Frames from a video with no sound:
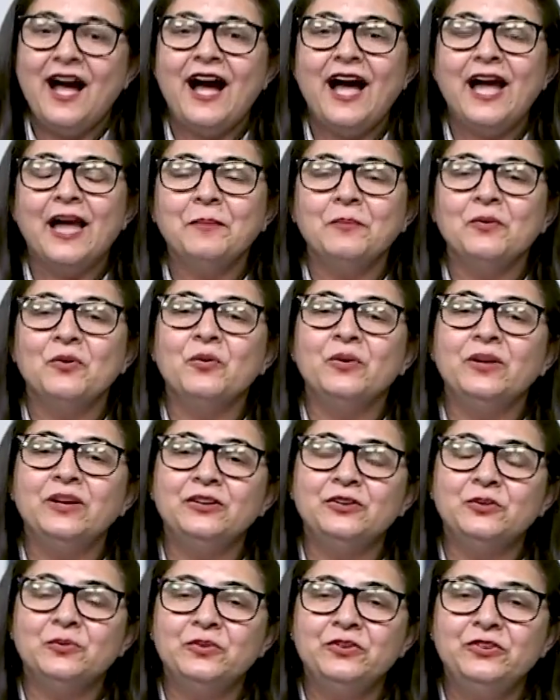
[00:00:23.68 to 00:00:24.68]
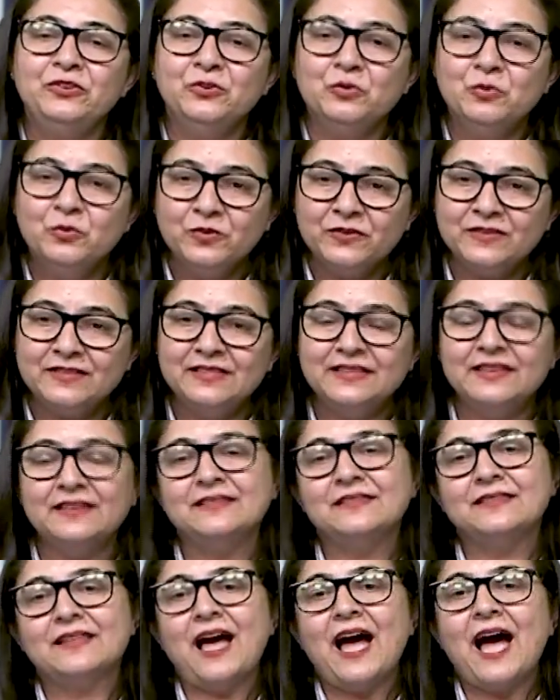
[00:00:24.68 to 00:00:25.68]
I am going to use
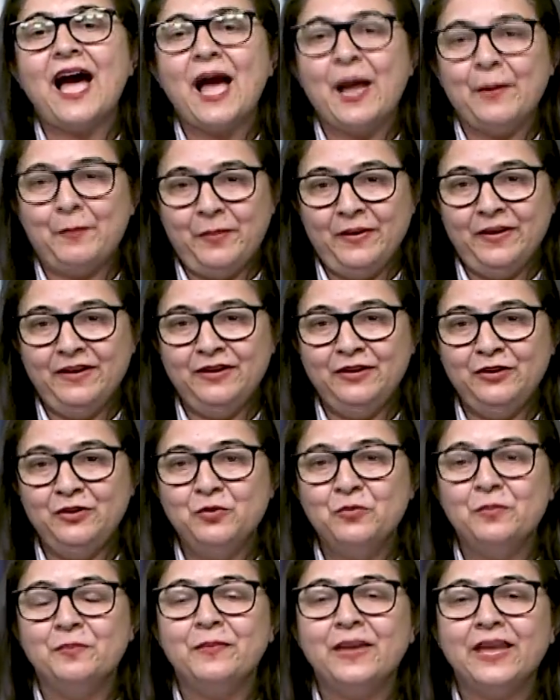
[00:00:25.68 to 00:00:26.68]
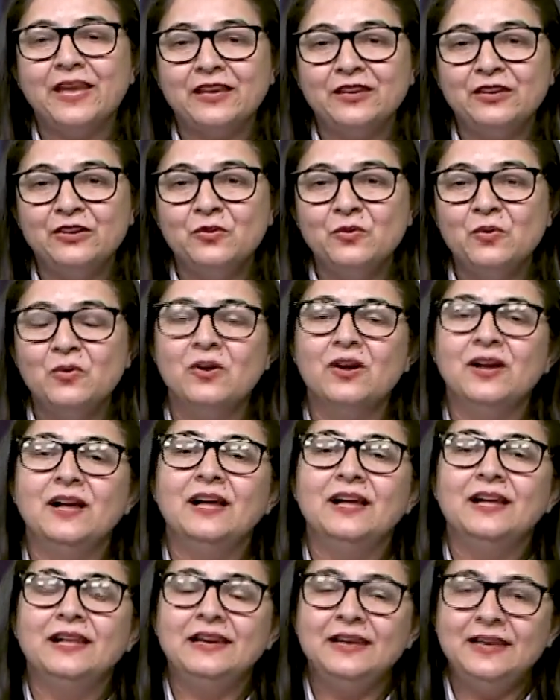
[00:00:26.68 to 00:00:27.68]
this app to make you
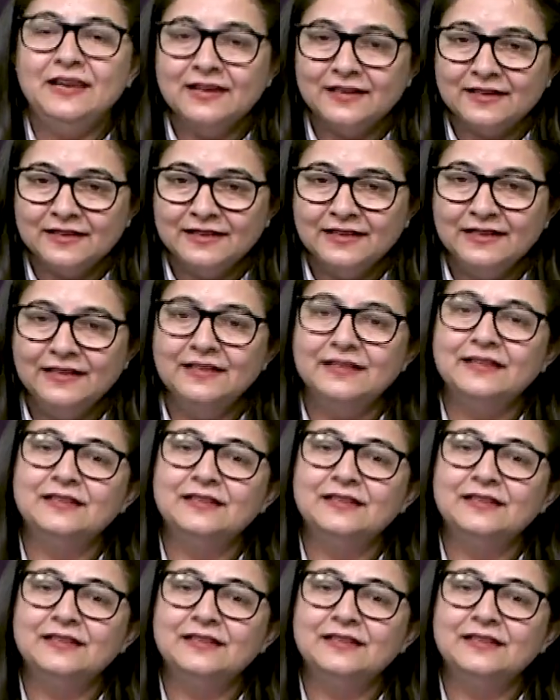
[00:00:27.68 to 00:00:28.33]
learn